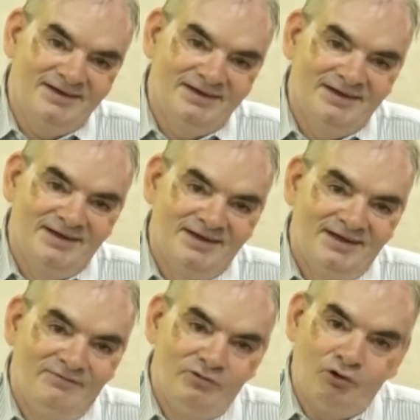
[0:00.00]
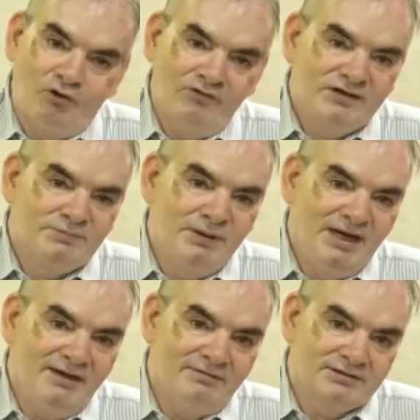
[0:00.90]
Right? We
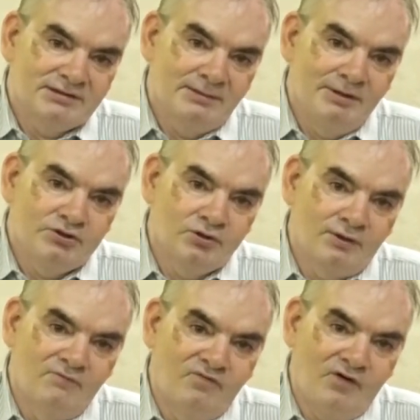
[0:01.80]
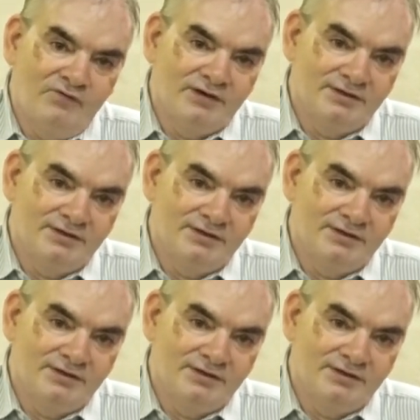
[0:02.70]
always believe somebody should